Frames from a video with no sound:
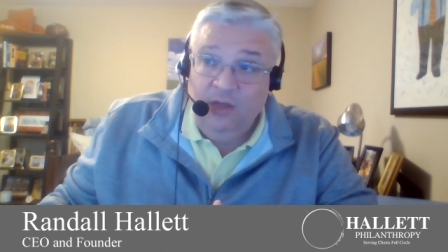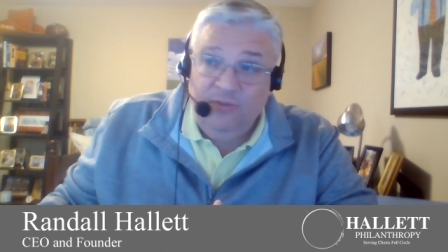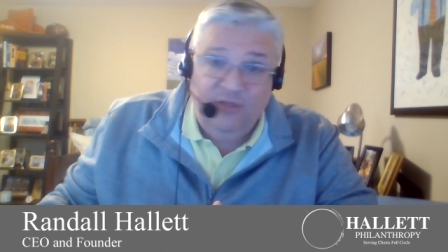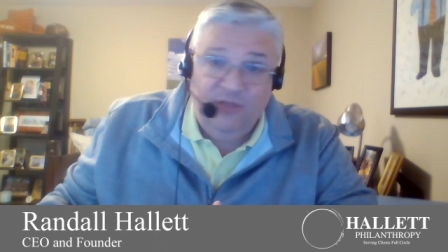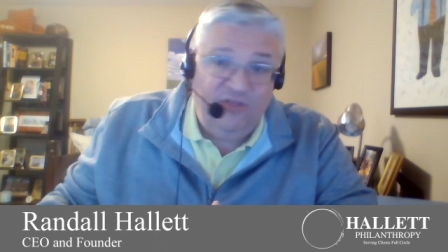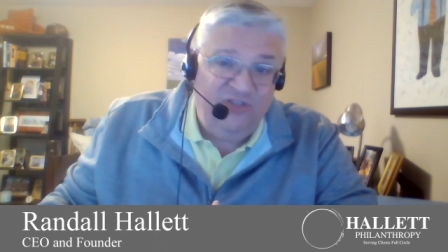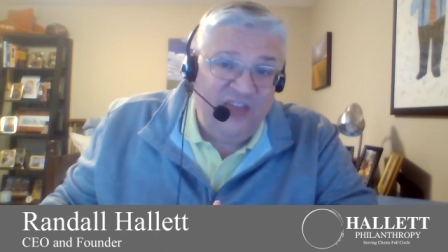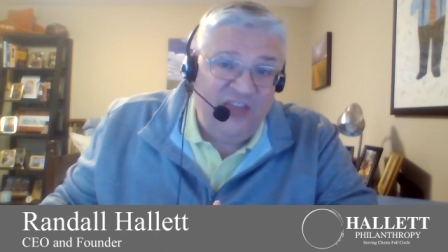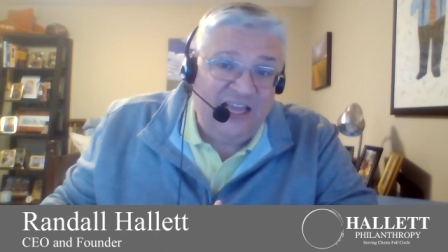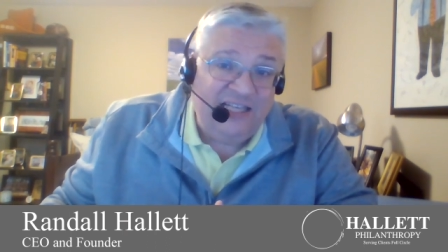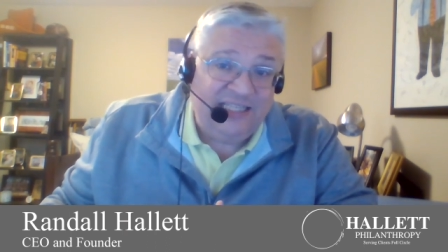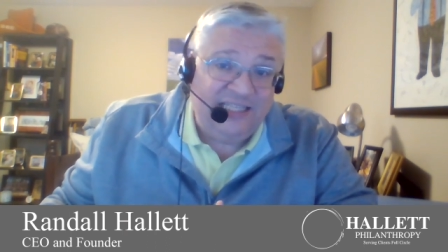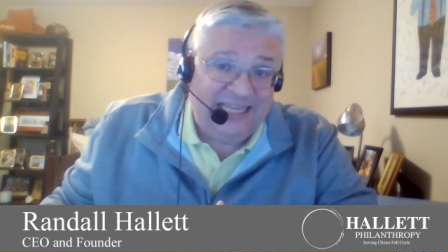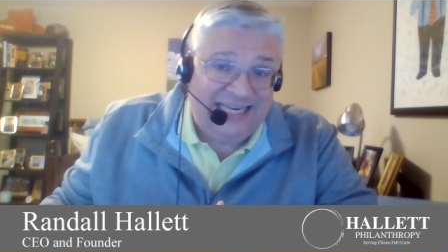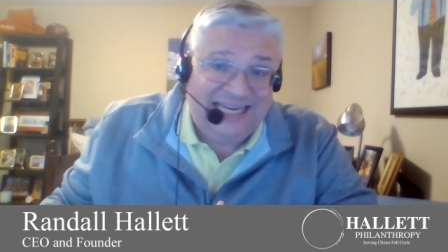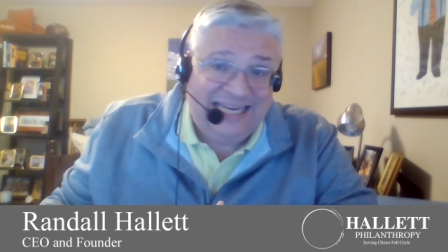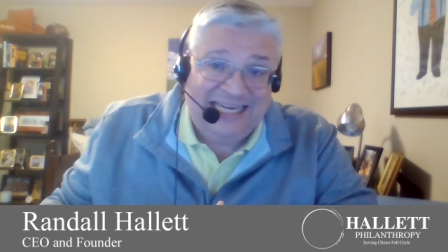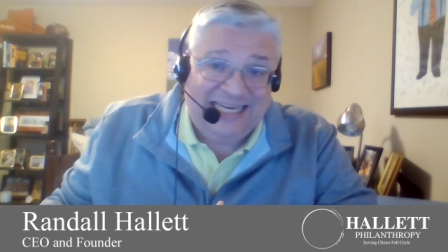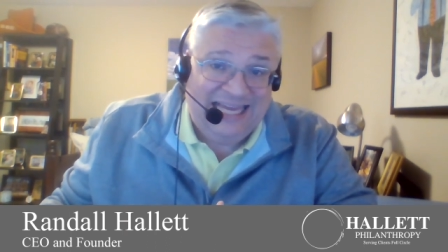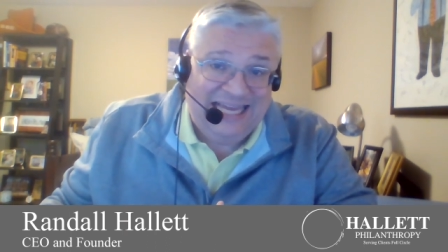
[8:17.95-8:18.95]
the things that
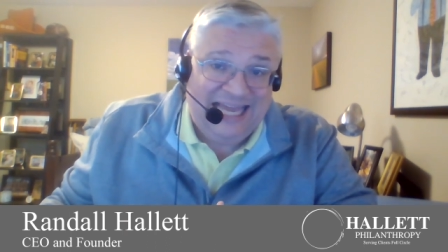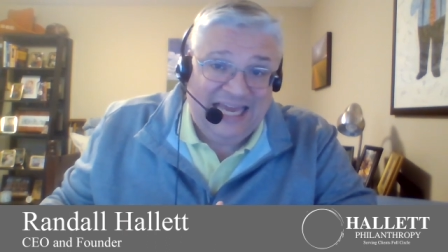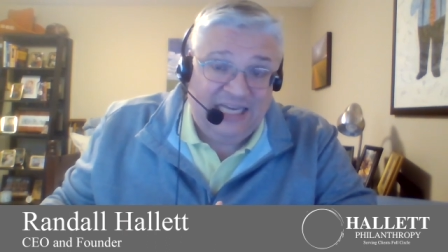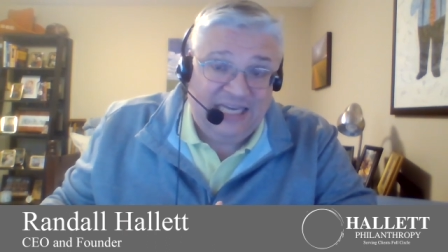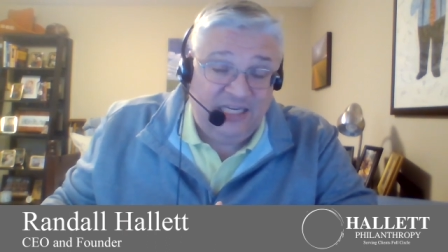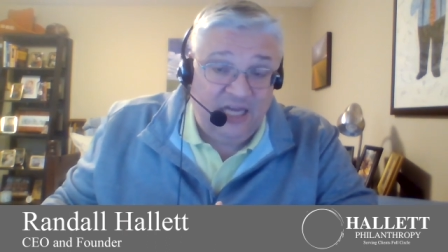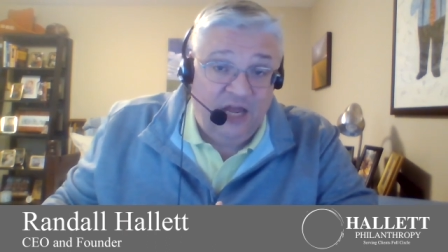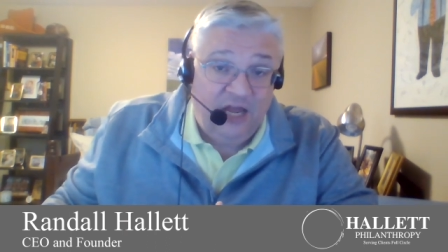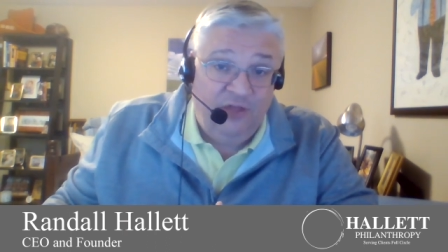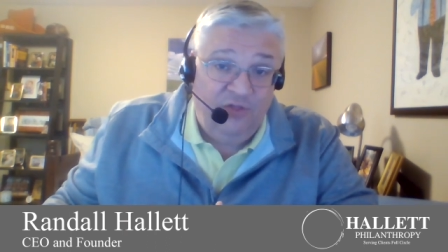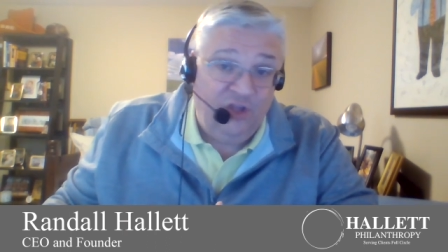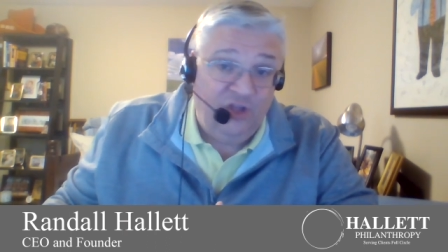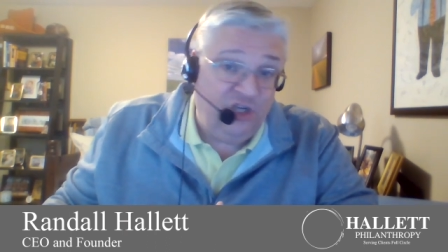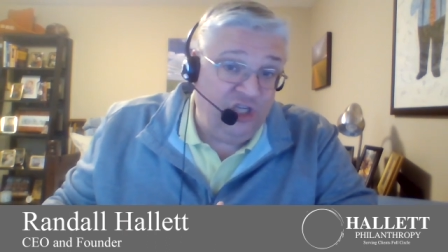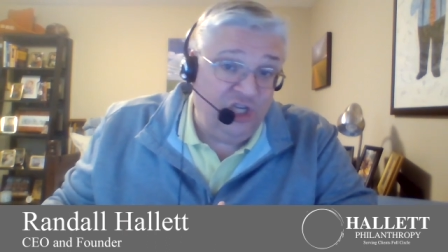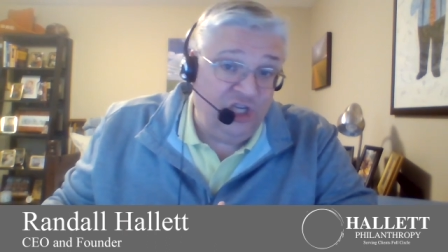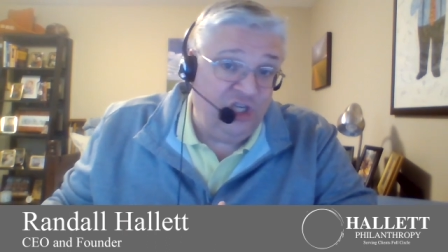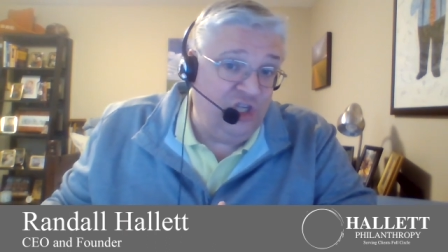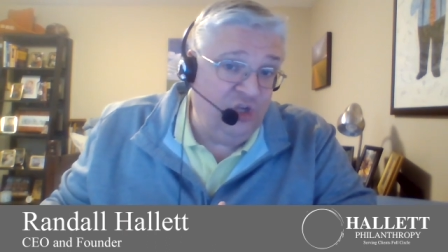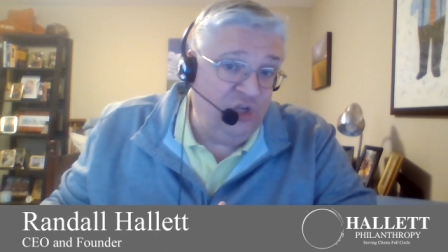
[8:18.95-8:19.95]
need to get done, the
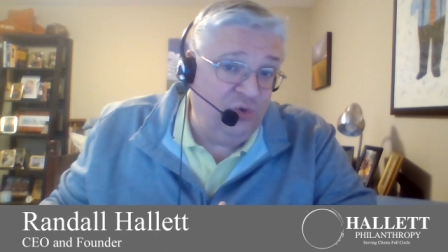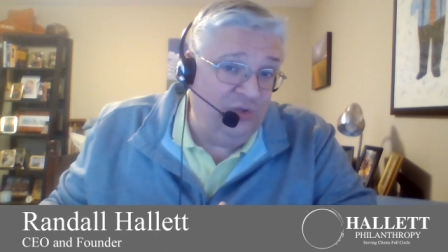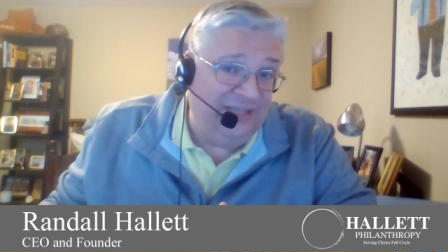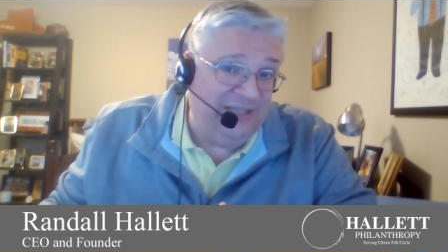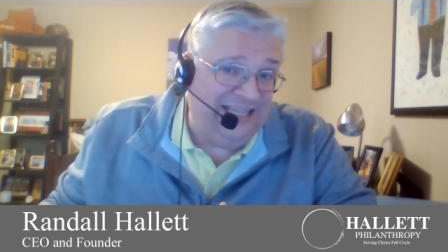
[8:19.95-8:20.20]
to-do